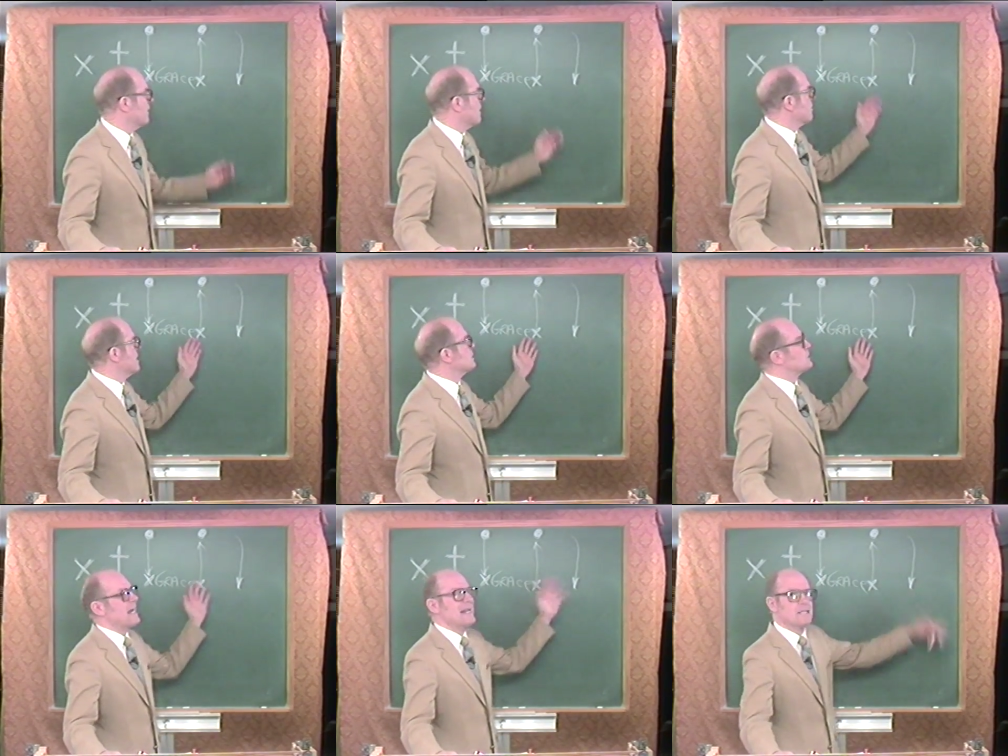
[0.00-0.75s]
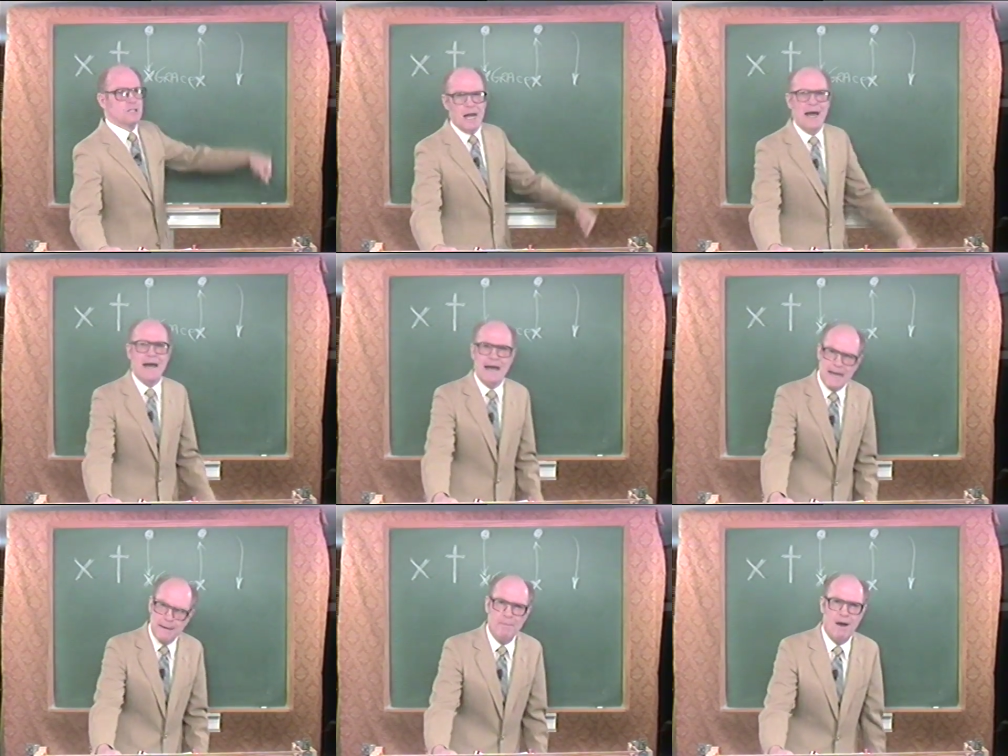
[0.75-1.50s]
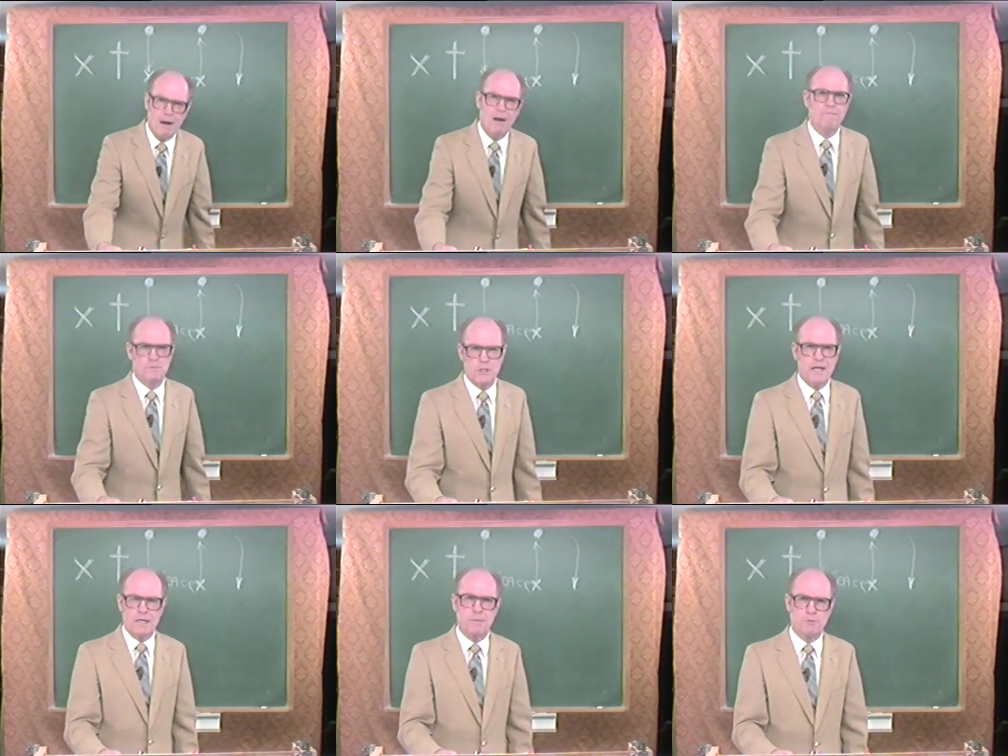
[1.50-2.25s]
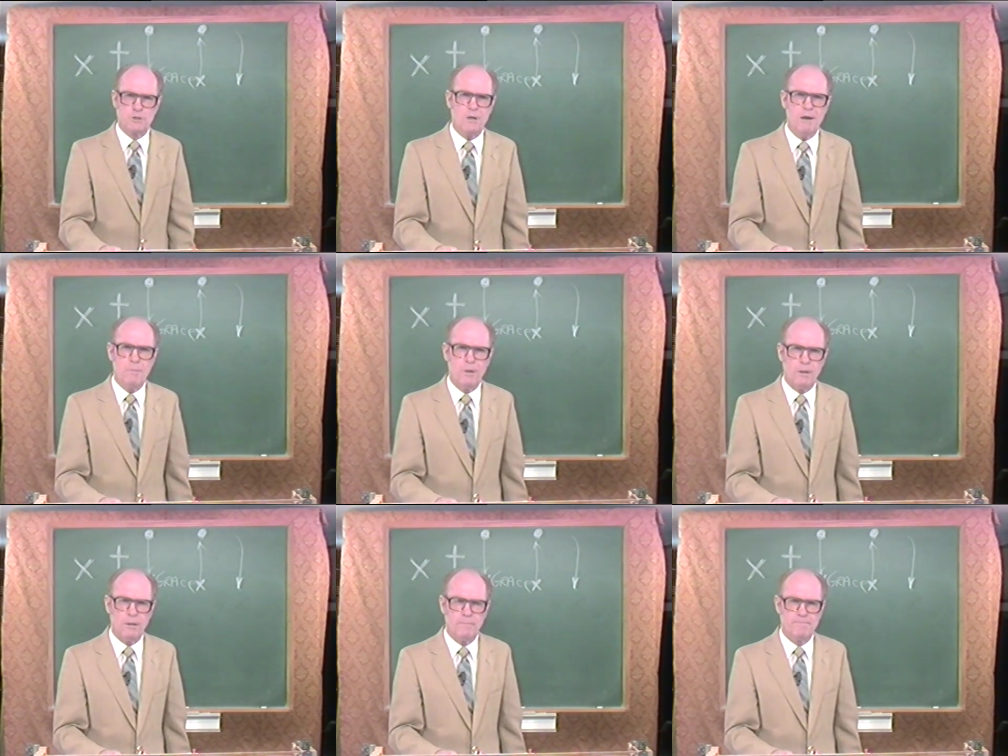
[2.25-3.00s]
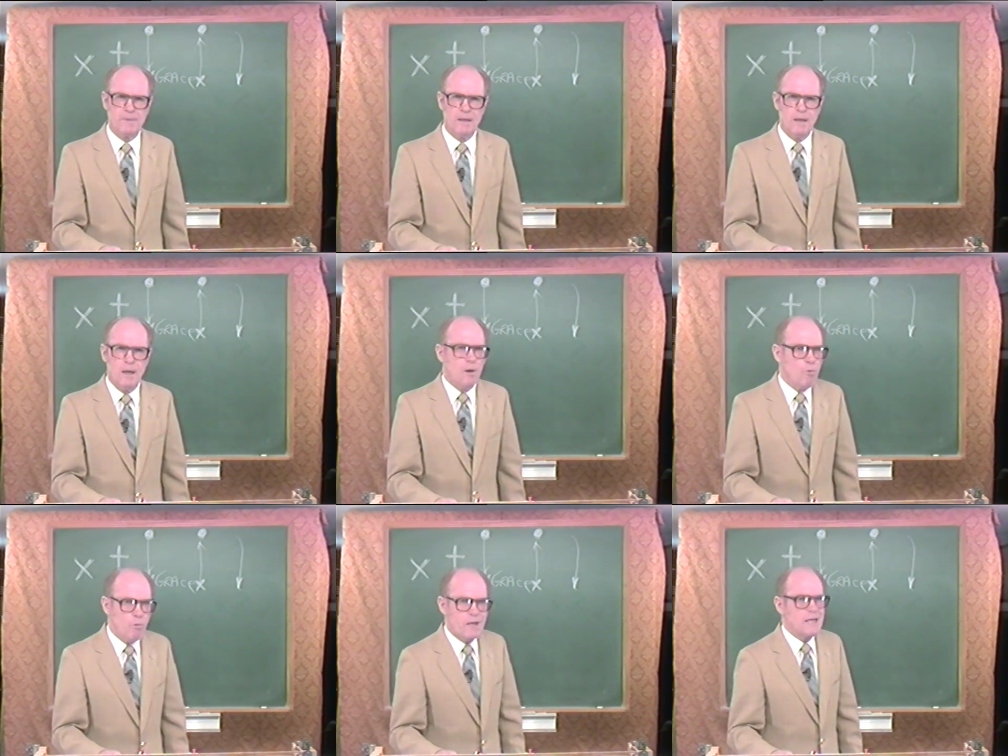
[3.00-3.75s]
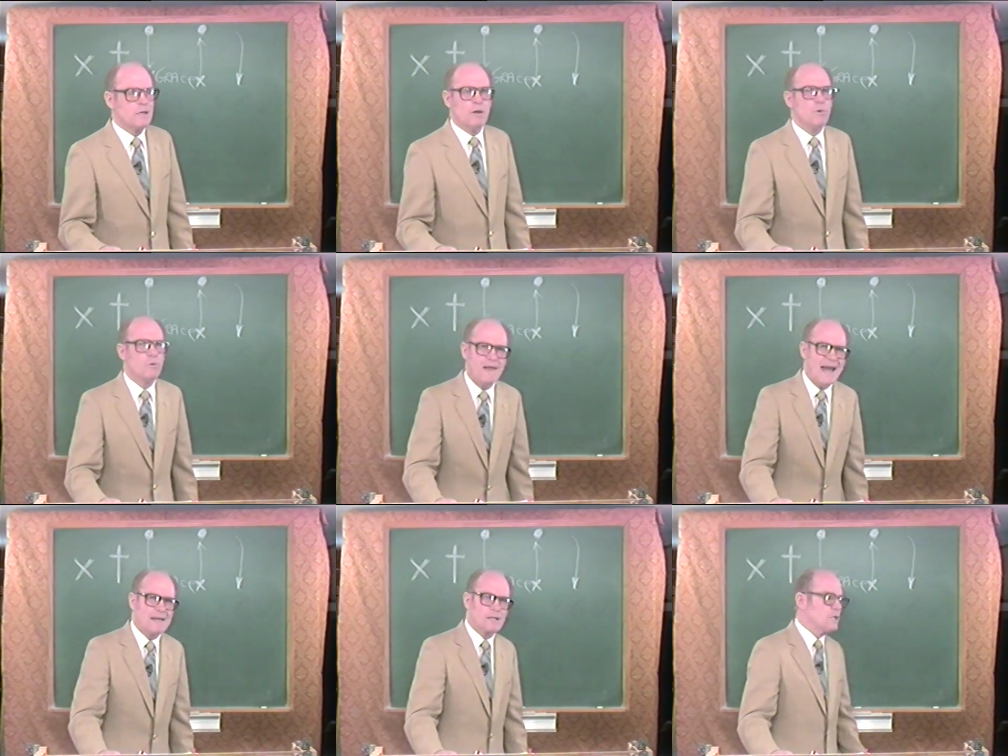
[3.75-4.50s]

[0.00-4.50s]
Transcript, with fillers: there is a time of Jacob's trouble. We know that